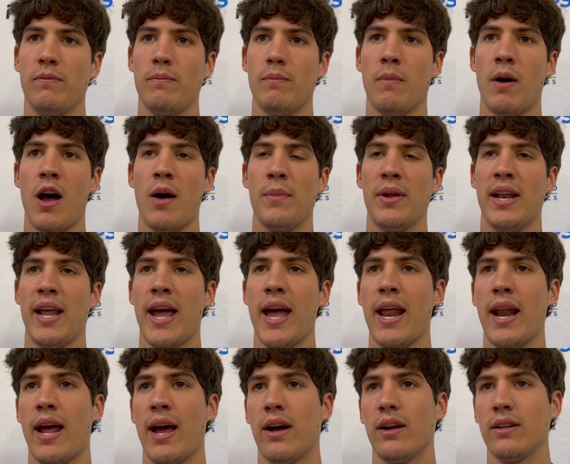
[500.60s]
mom and
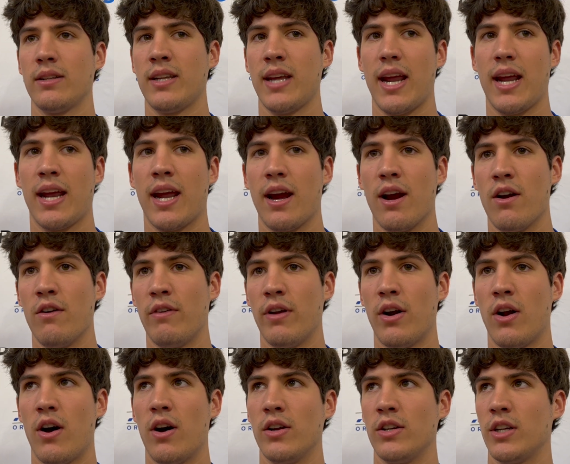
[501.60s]
dad out and take care of it
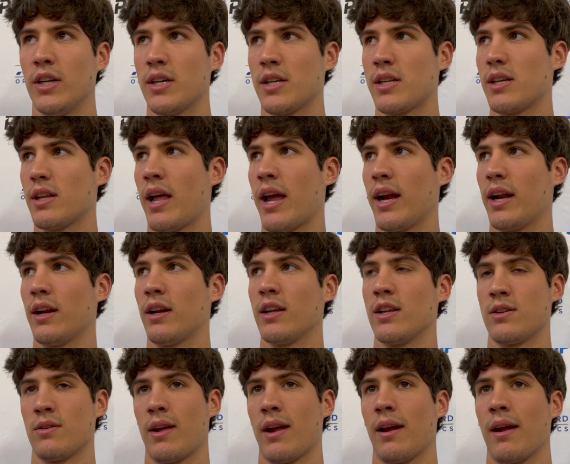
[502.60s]
all, just I don't
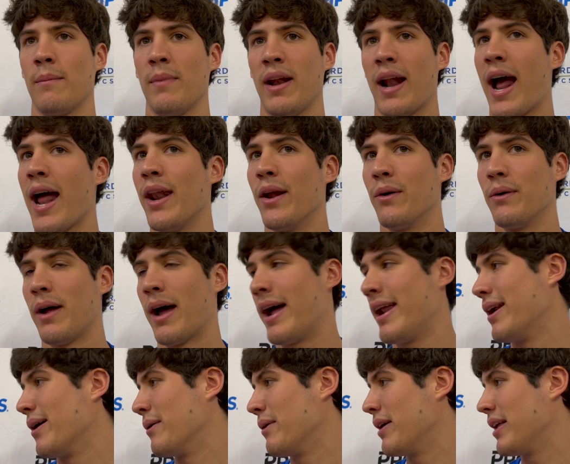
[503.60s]
really
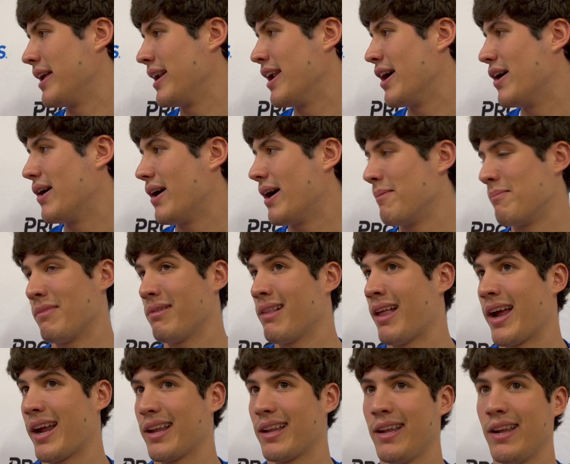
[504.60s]
know. I'm
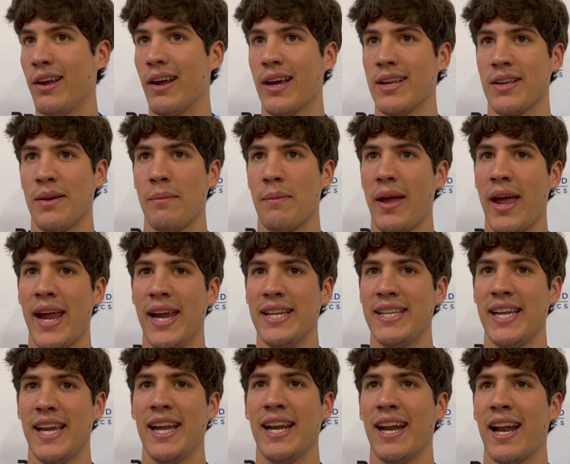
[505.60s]
like you guys, I'm
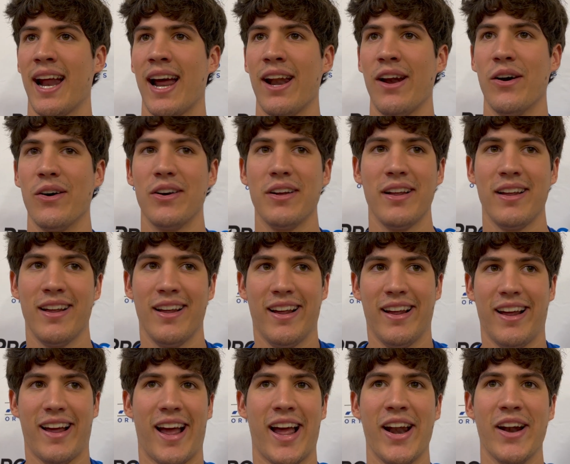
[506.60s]
18 and I
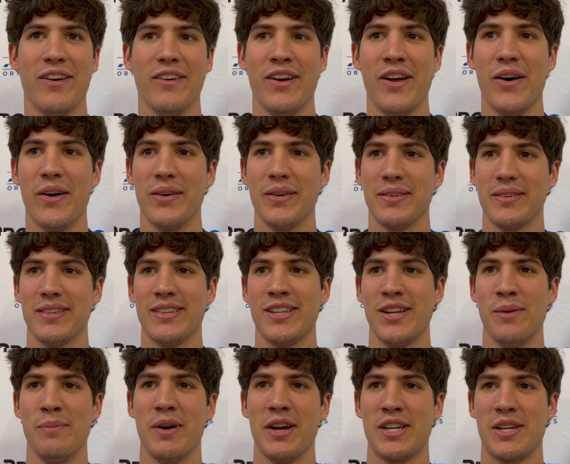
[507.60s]
don't know
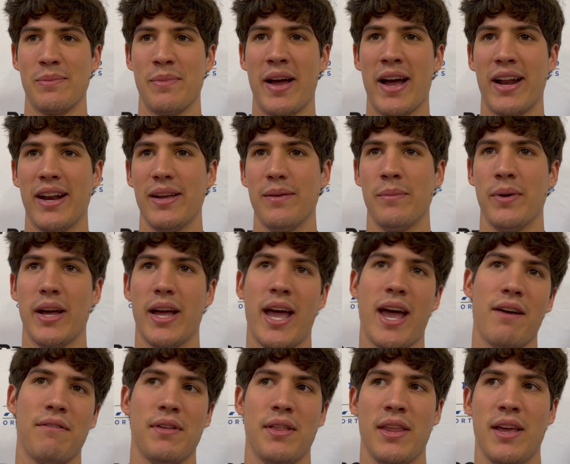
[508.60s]
too much about it, but
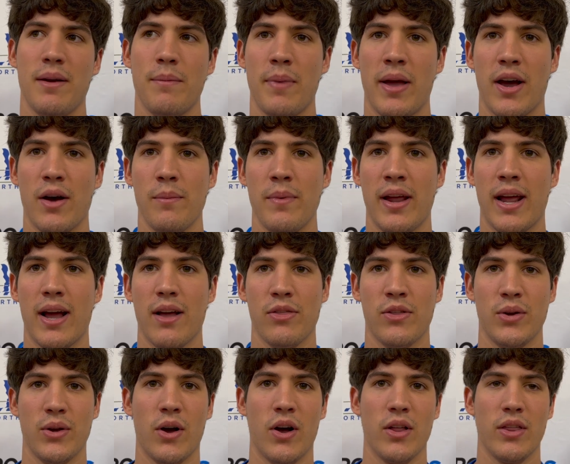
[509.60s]
having them help me out
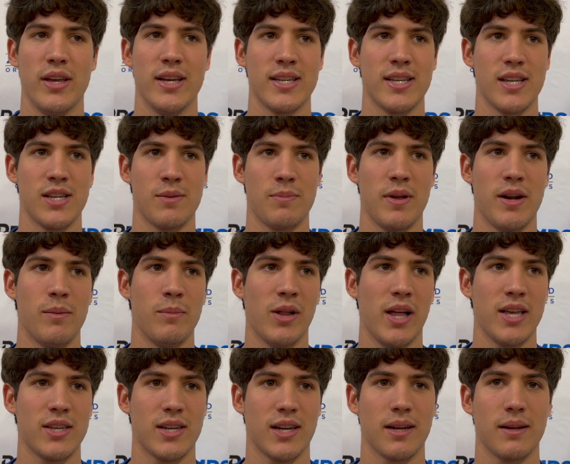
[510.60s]
through all this has been a
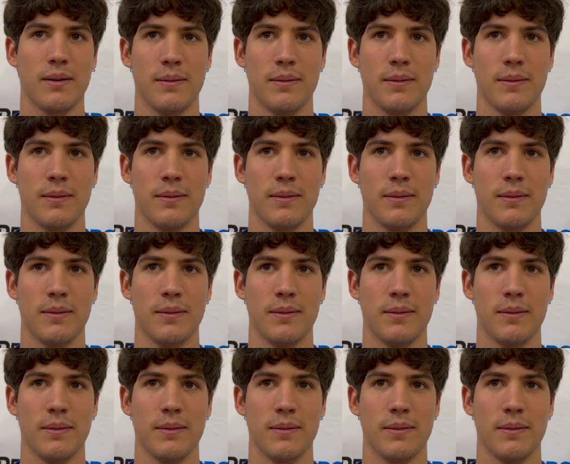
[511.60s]
blessing.